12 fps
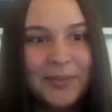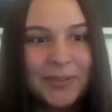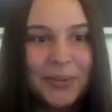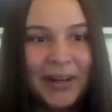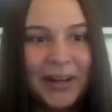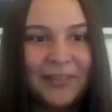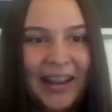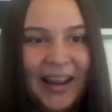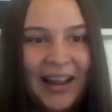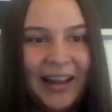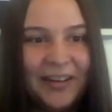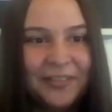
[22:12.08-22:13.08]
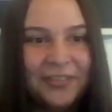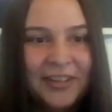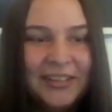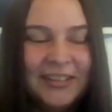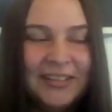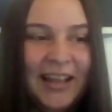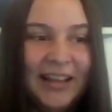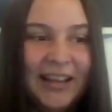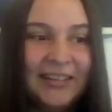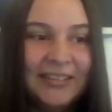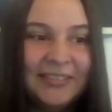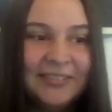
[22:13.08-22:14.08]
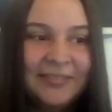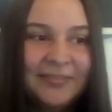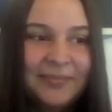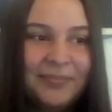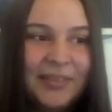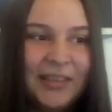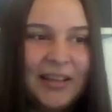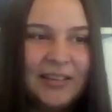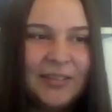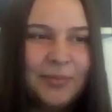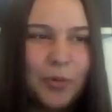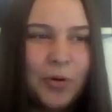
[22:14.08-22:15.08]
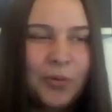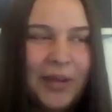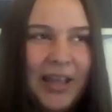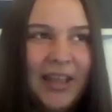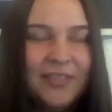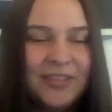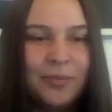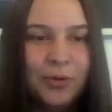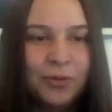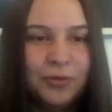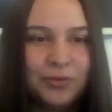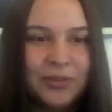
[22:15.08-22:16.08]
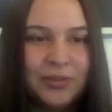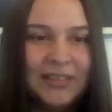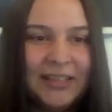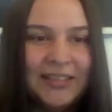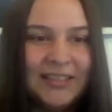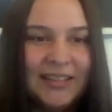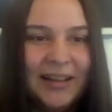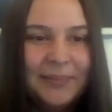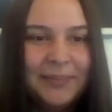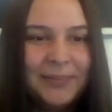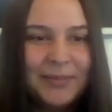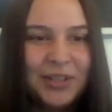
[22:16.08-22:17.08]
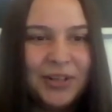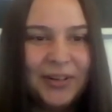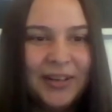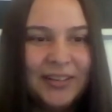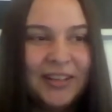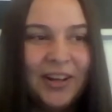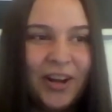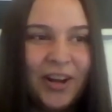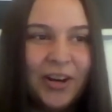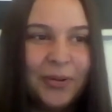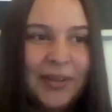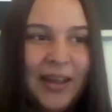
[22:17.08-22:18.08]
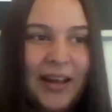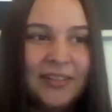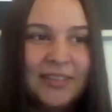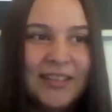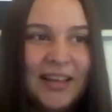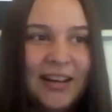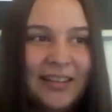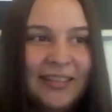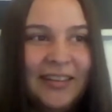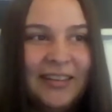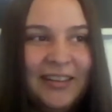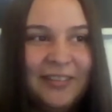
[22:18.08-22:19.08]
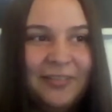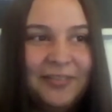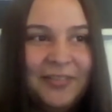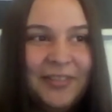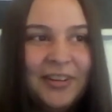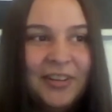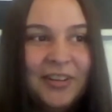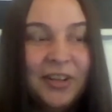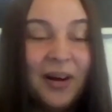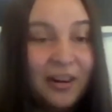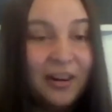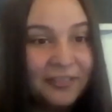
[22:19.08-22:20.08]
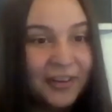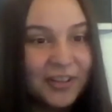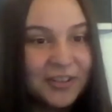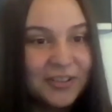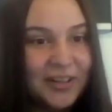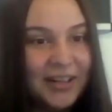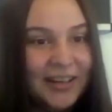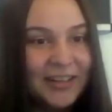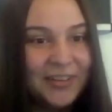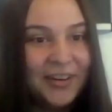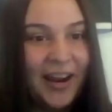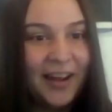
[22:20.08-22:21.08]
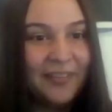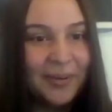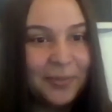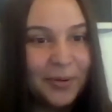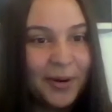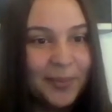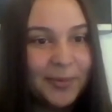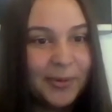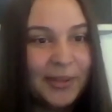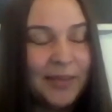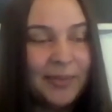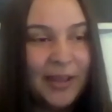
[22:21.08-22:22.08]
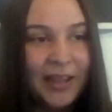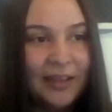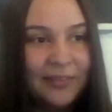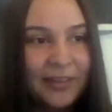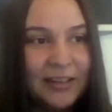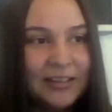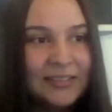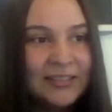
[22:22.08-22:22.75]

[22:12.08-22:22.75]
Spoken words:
or whatever they have, and more behaviors are more drilled into them. So it's a lot harder with adults. And I think if you are fostering and you're having problems with their behavior,